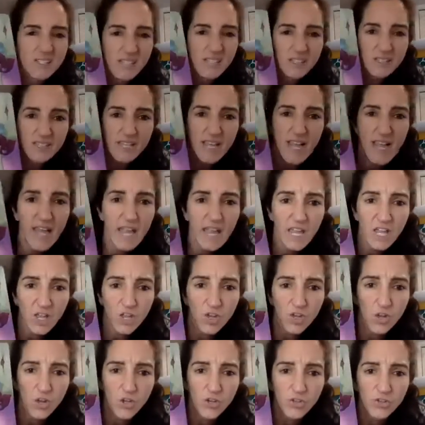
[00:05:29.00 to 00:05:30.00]
a
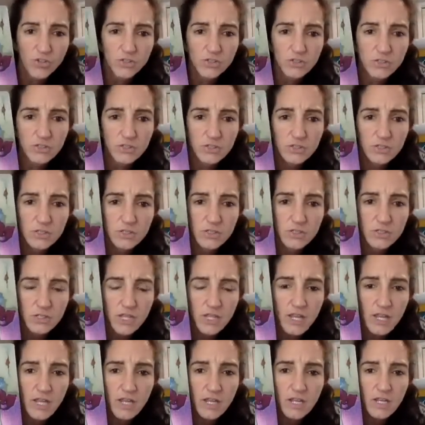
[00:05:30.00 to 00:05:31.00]
tale,
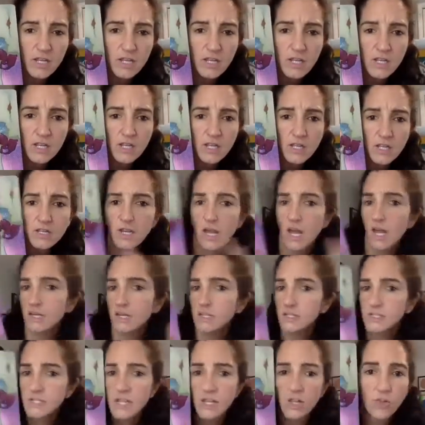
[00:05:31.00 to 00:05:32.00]
okay? Not
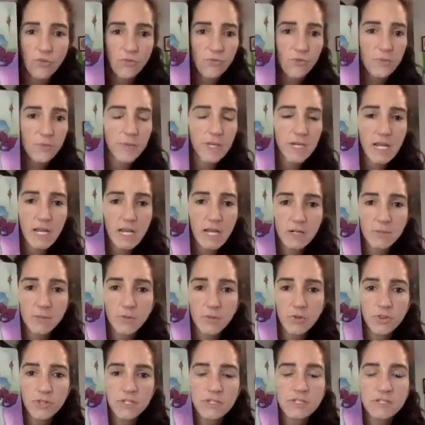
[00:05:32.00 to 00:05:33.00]
a tale from an
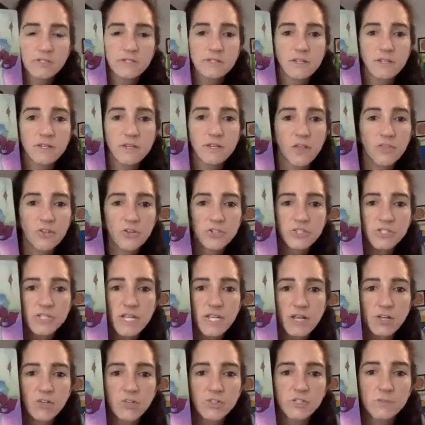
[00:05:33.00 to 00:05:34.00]
animal. This is another
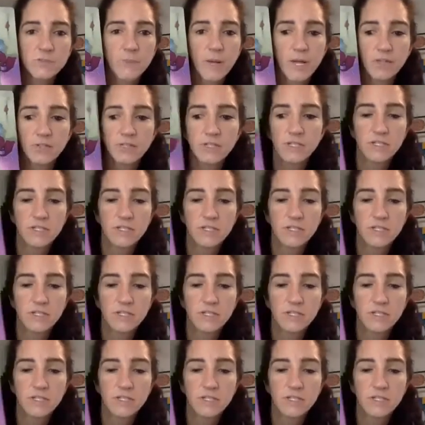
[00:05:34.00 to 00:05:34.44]
tale spelled